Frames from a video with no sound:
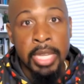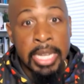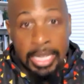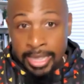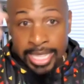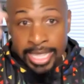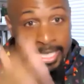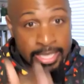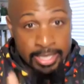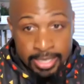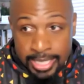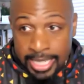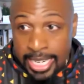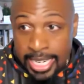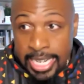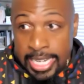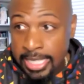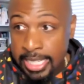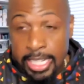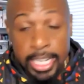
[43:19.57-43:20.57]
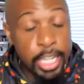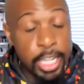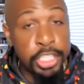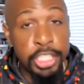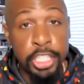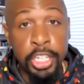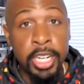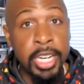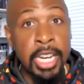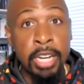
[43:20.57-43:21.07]
This season that
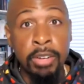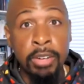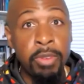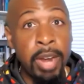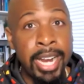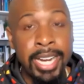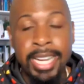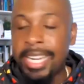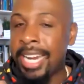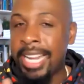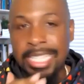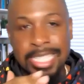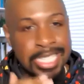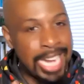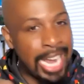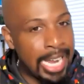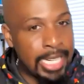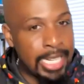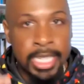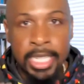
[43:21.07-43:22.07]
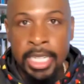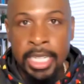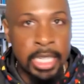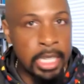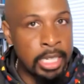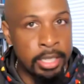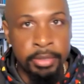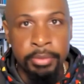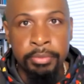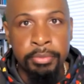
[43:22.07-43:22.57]
you're in, right, that's not the
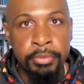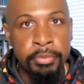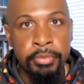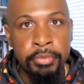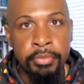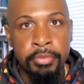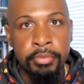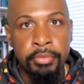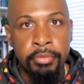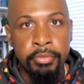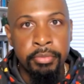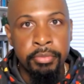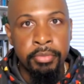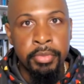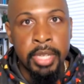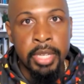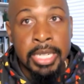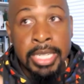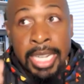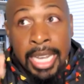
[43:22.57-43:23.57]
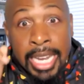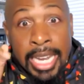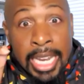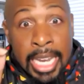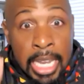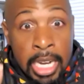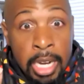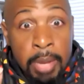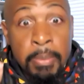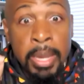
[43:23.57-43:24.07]
end. The
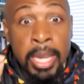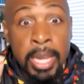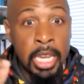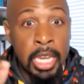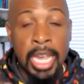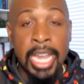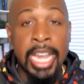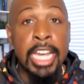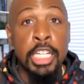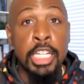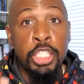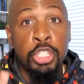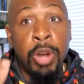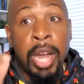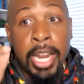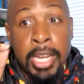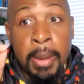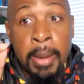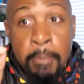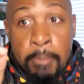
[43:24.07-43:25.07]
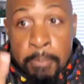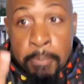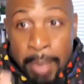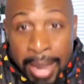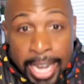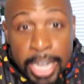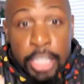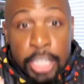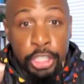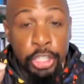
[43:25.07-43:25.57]
enemy is trying to
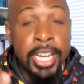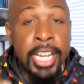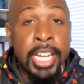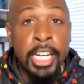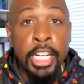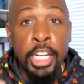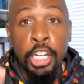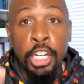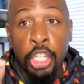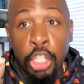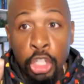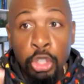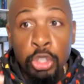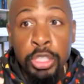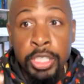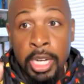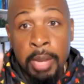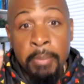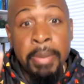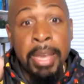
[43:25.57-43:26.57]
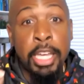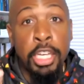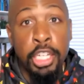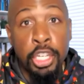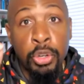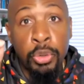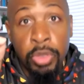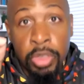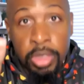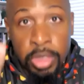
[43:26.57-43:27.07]
major in an illusion to make
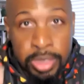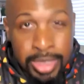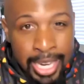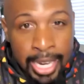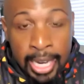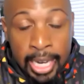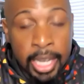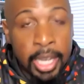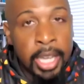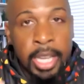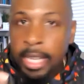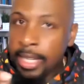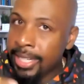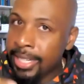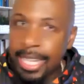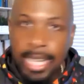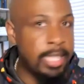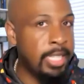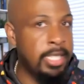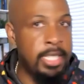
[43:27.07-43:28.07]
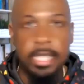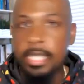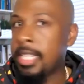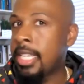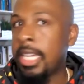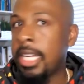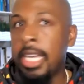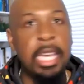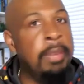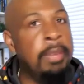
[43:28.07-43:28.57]
you think that this is
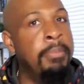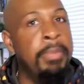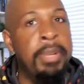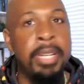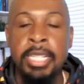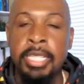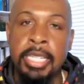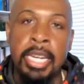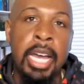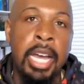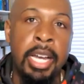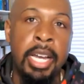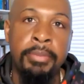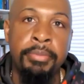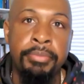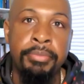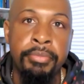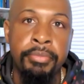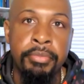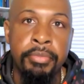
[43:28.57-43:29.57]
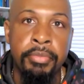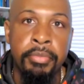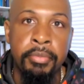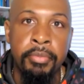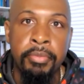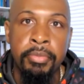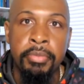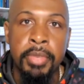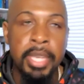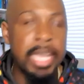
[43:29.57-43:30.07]
the end, but it's not.
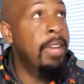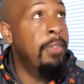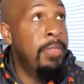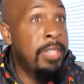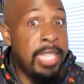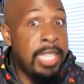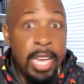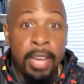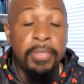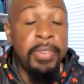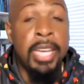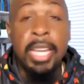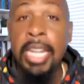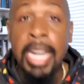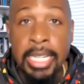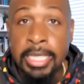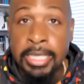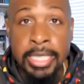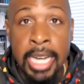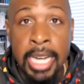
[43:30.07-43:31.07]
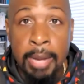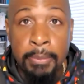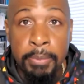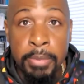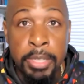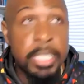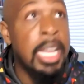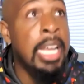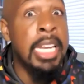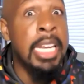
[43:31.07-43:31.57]
If death cannot stop
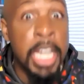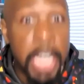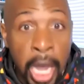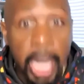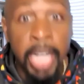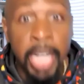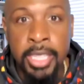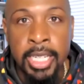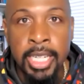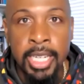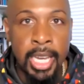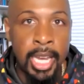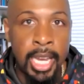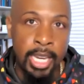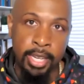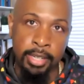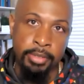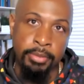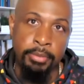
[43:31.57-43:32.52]
us, nothing can.